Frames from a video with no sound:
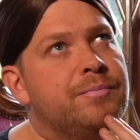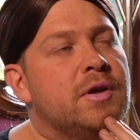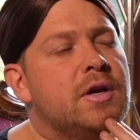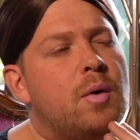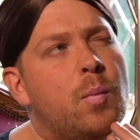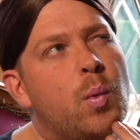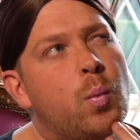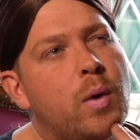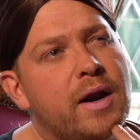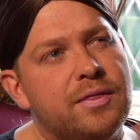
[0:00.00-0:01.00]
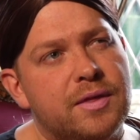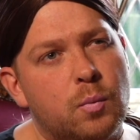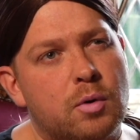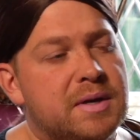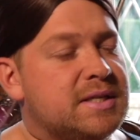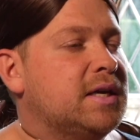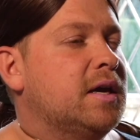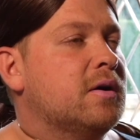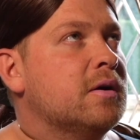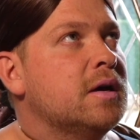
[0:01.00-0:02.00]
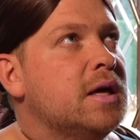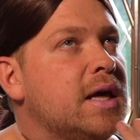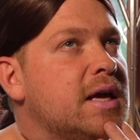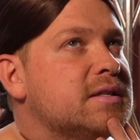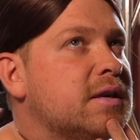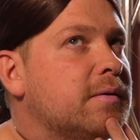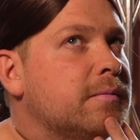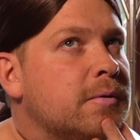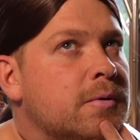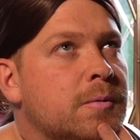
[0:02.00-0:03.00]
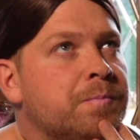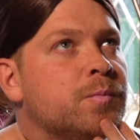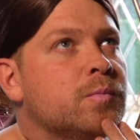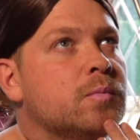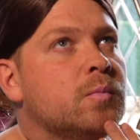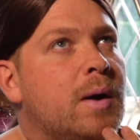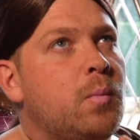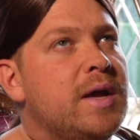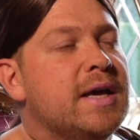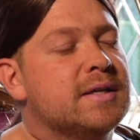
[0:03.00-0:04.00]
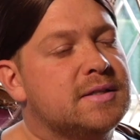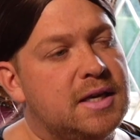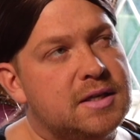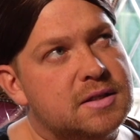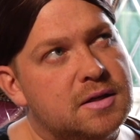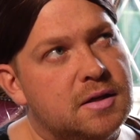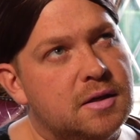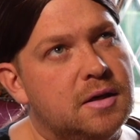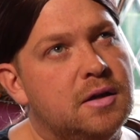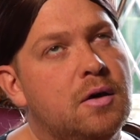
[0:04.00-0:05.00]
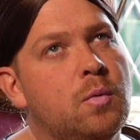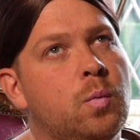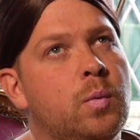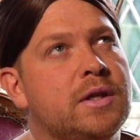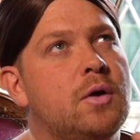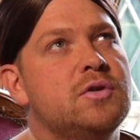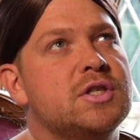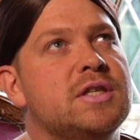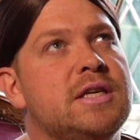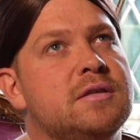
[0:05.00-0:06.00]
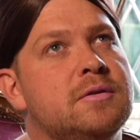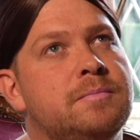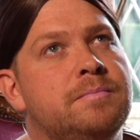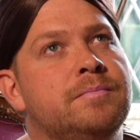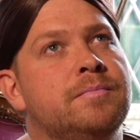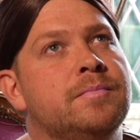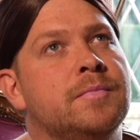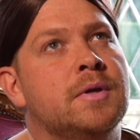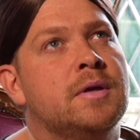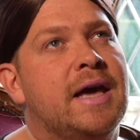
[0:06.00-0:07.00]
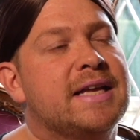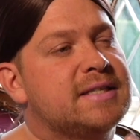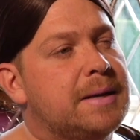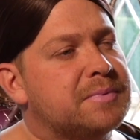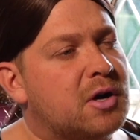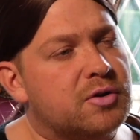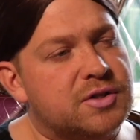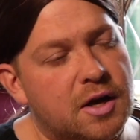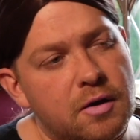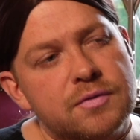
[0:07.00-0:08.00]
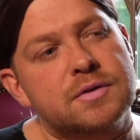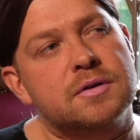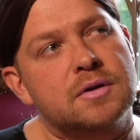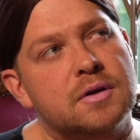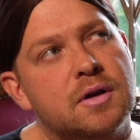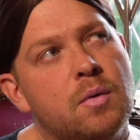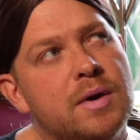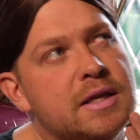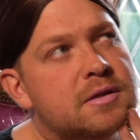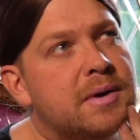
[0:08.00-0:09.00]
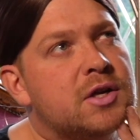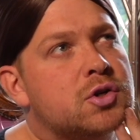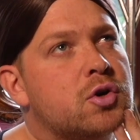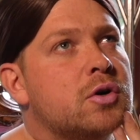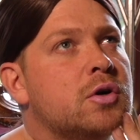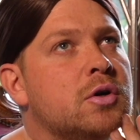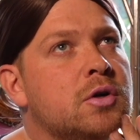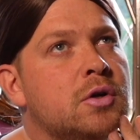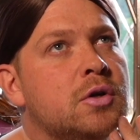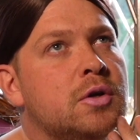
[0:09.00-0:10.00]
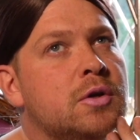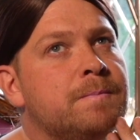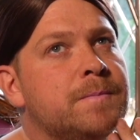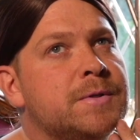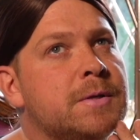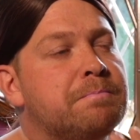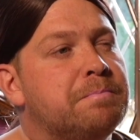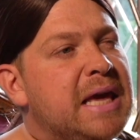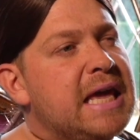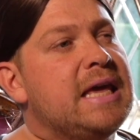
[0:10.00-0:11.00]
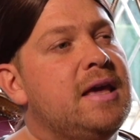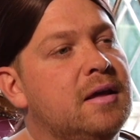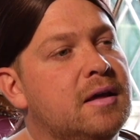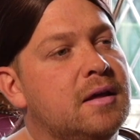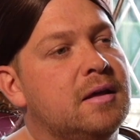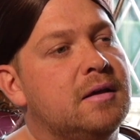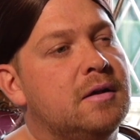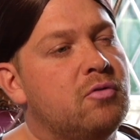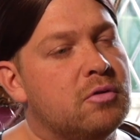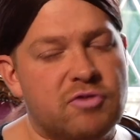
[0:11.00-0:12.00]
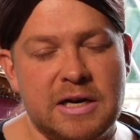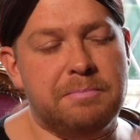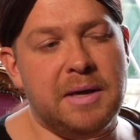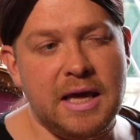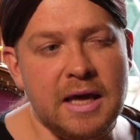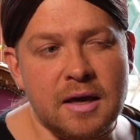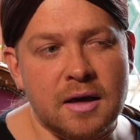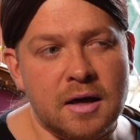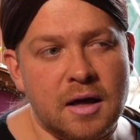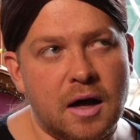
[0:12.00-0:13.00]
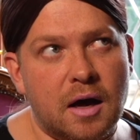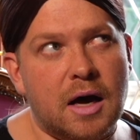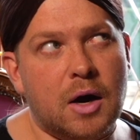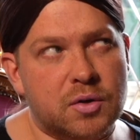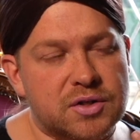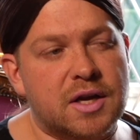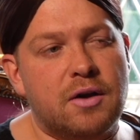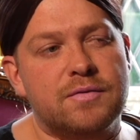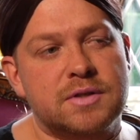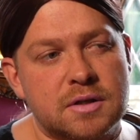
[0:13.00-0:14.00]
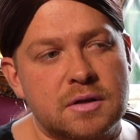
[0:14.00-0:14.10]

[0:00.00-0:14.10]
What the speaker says: What I think we're missing here is that when we exist, we don't just need to accept ourselves. We need to make sure to be, really be ourselves.